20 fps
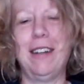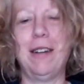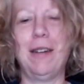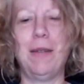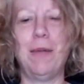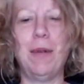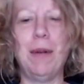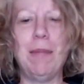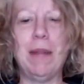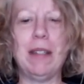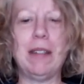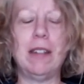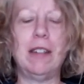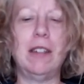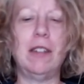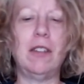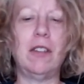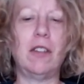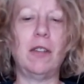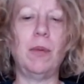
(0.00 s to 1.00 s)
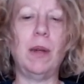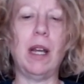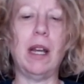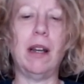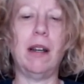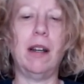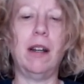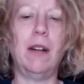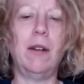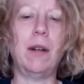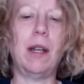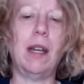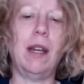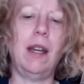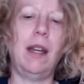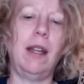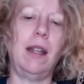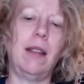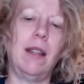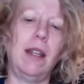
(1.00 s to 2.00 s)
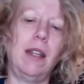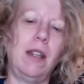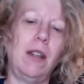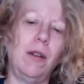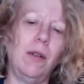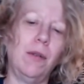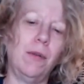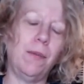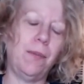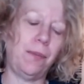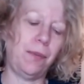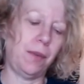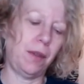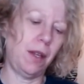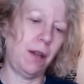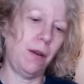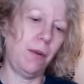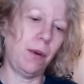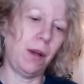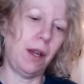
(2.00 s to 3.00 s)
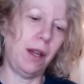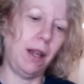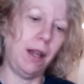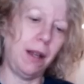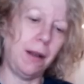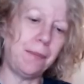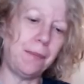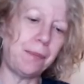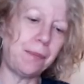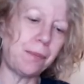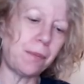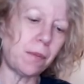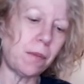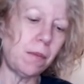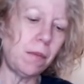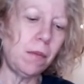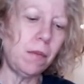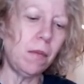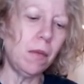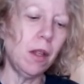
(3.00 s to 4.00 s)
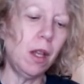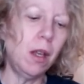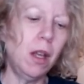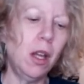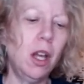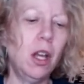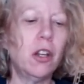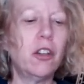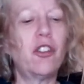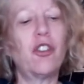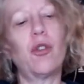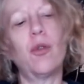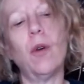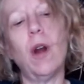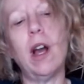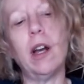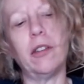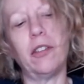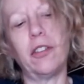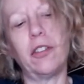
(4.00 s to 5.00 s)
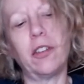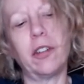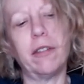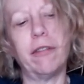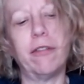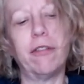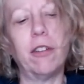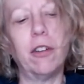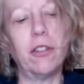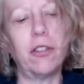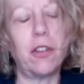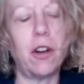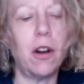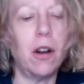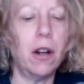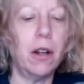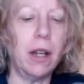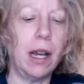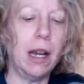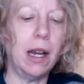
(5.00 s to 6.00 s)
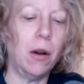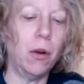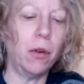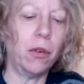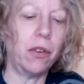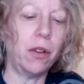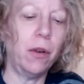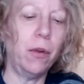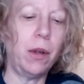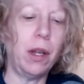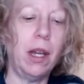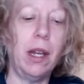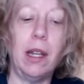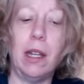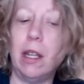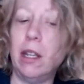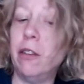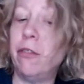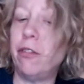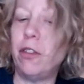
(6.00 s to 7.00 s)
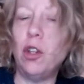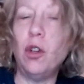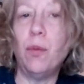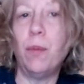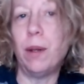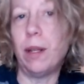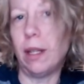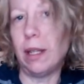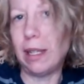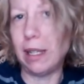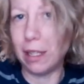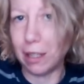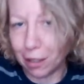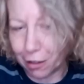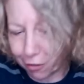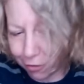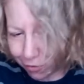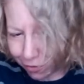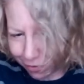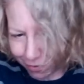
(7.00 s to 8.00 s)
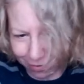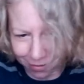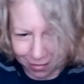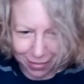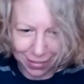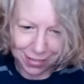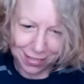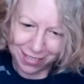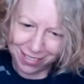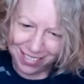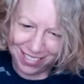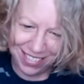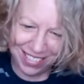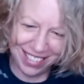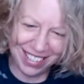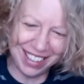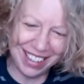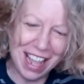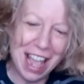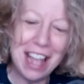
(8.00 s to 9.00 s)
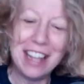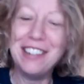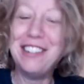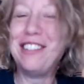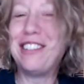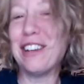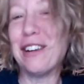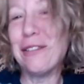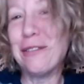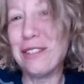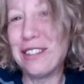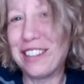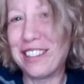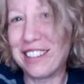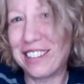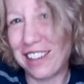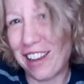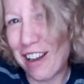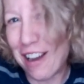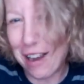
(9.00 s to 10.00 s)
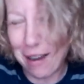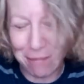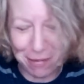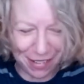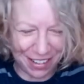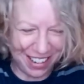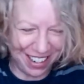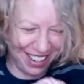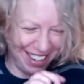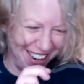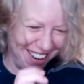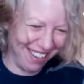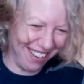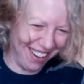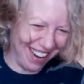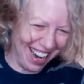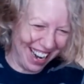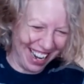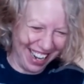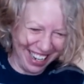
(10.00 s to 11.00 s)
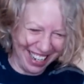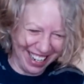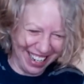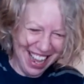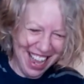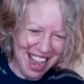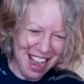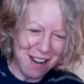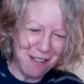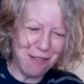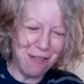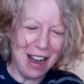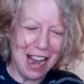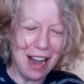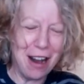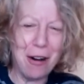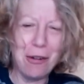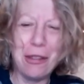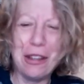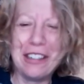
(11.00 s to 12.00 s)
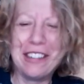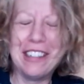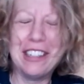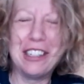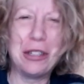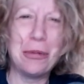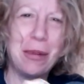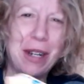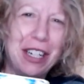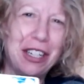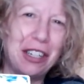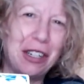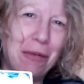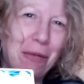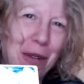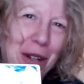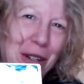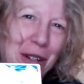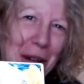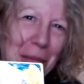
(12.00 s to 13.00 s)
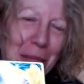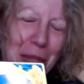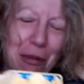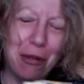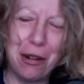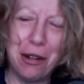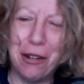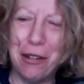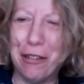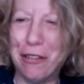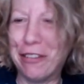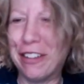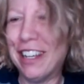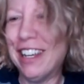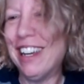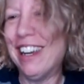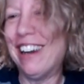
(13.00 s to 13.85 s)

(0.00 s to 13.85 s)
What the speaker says: What messages do we have? Okay, thank you. Okay, trust. First card out. Okay, if you believe. Don't stop. All right. Wow, the situation will improve.